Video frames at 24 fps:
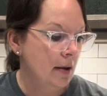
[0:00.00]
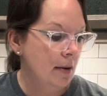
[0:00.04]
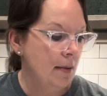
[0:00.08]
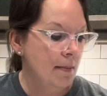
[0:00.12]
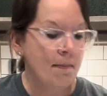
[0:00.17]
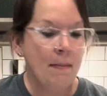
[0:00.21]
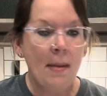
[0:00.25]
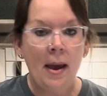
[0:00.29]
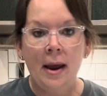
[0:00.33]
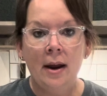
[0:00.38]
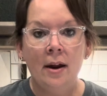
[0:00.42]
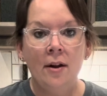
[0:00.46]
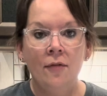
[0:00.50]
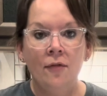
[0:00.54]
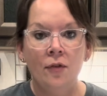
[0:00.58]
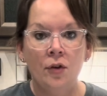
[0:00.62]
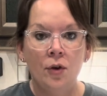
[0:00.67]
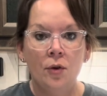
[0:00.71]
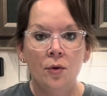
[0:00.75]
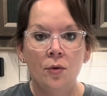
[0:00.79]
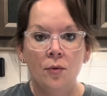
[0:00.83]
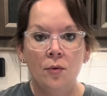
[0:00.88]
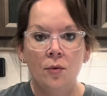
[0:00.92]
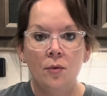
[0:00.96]
made a
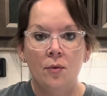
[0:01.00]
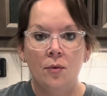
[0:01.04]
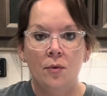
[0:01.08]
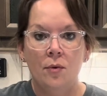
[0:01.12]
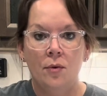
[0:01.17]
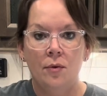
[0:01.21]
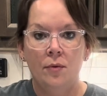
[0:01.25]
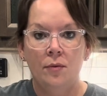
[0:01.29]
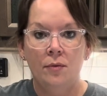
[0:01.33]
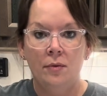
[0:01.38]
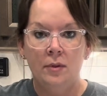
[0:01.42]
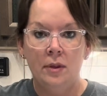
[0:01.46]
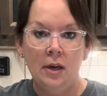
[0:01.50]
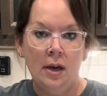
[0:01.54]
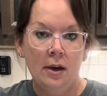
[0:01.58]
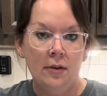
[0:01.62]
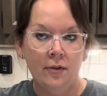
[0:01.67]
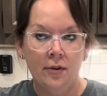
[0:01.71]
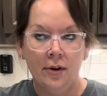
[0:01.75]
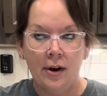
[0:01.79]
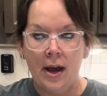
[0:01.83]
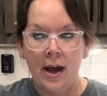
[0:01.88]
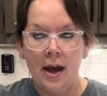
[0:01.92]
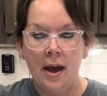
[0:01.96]
few the other
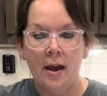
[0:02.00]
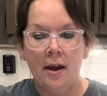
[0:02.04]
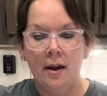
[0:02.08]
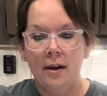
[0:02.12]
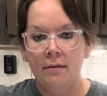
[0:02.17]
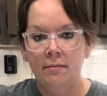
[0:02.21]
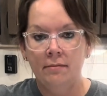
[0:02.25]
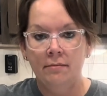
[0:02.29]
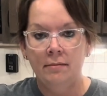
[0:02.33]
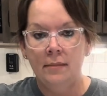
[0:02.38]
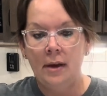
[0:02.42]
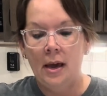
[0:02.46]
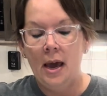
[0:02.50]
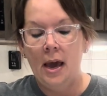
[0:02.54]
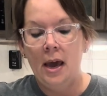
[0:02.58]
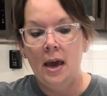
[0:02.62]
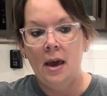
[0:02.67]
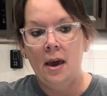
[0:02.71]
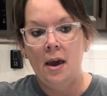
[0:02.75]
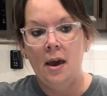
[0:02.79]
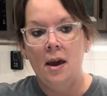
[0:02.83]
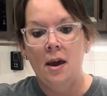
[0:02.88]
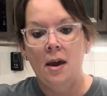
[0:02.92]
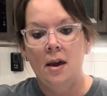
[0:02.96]
day,
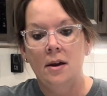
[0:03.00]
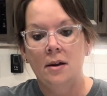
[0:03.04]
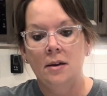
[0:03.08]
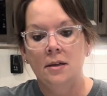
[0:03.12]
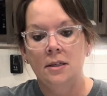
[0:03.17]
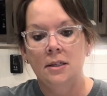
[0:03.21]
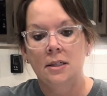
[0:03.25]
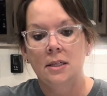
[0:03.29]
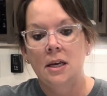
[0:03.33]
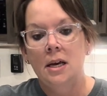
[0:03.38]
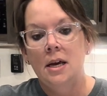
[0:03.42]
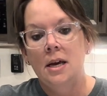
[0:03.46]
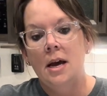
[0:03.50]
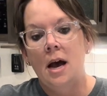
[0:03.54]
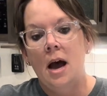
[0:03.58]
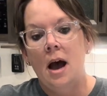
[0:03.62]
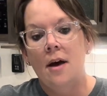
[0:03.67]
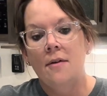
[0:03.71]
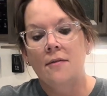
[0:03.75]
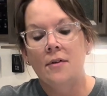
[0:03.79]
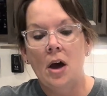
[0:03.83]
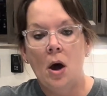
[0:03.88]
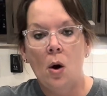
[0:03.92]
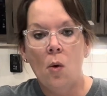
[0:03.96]
and
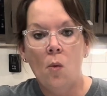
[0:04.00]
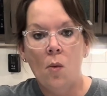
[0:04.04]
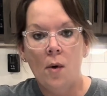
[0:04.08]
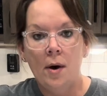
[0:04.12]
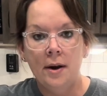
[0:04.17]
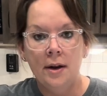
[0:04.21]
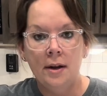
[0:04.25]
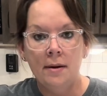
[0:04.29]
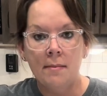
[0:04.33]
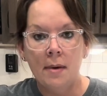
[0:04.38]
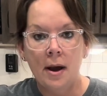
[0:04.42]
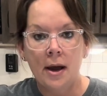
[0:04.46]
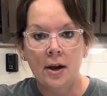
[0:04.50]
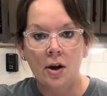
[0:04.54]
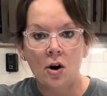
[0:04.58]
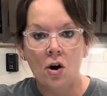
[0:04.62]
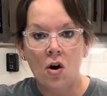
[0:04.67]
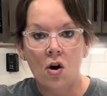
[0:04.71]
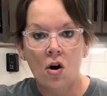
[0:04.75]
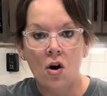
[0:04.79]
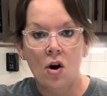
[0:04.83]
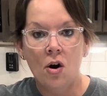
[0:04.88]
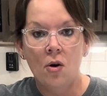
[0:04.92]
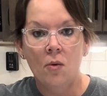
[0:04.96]
I've got one in my
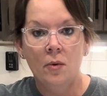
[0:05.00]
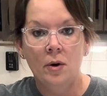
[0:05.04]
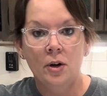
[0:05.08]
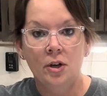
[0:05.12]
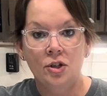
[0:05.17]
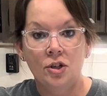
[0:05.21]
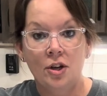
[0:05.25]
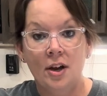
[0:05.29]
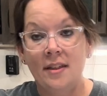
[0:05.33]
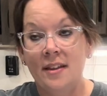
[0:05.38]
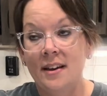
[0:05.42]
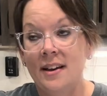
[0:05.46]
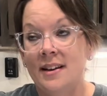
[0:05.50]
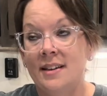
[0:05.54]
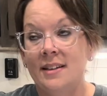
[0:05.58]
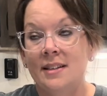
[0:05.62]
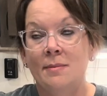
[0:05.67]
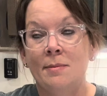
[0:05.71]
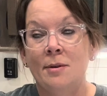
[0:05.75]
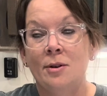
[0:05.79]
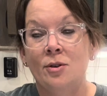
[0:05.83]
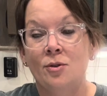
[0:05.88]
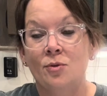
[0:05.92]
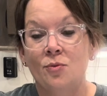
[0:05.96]
car, which I think it
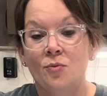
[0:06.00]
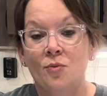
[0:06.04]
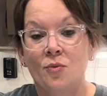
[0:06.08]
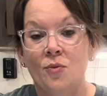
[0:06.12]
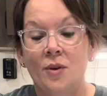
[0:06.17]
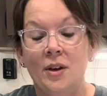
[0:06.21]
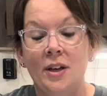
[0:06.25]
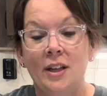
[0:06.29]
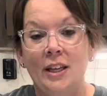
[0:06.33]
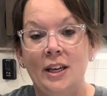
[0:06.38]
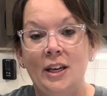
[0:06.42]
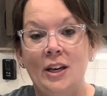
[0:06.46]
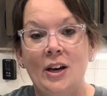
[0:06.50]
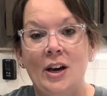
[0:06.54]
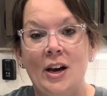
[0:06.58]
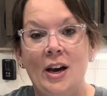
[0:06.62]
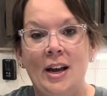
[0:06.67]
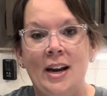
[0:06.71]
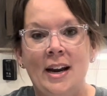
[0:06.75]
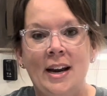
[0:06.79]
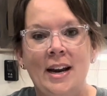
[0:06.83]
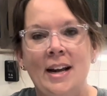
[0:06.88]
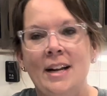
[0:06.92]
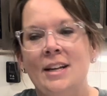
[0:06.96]
smells really good,
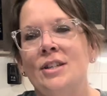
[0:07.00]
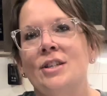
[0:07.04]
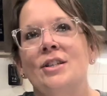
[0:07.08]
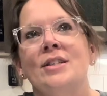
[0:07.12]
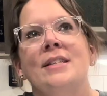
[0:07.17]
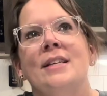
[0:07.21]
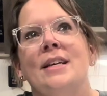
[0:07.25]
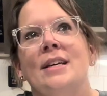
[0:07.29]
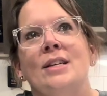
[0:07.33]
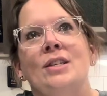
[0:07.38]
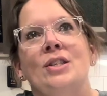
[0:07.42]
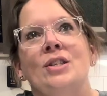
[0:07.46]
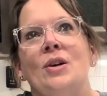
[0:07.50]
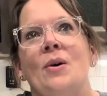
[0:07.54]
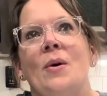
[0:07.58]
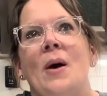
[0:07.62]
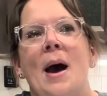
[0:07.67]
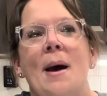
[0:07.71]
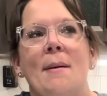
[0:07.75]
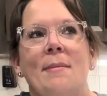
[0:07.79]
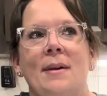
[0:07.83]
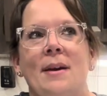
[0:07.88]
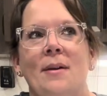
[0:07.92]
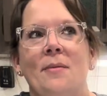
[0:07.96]
and I just get so
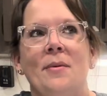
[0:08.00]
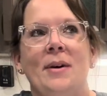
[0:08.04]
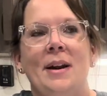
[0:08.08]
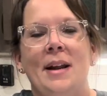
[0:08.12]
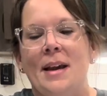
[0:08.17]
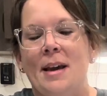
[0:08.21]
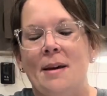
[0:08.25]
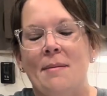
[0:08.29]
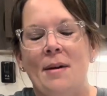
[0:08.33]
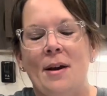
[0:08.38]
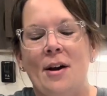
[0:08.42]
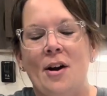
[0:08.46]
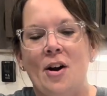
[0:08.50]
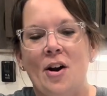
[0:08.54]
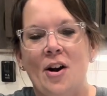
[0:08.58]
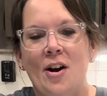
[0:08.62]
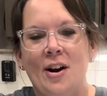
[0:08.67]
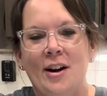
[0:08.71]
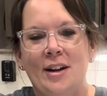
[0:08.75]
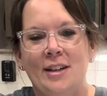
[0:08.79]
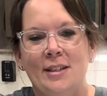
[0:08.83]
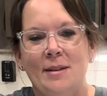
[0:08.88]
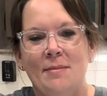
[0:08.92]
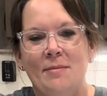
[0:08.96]
happy when I get my car
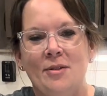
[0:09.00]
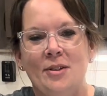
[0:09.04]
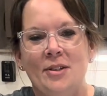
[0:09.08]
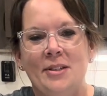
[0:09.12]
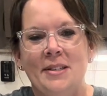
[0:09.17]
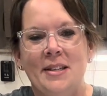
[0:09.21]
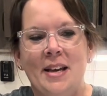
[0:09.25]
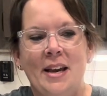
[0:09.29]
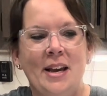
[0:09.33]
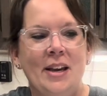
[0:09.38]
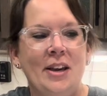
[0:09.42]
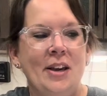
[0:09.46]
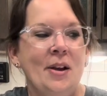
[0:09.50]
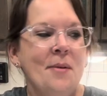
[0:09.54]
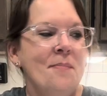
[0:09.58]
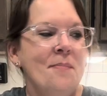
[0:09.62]
because I'm just like,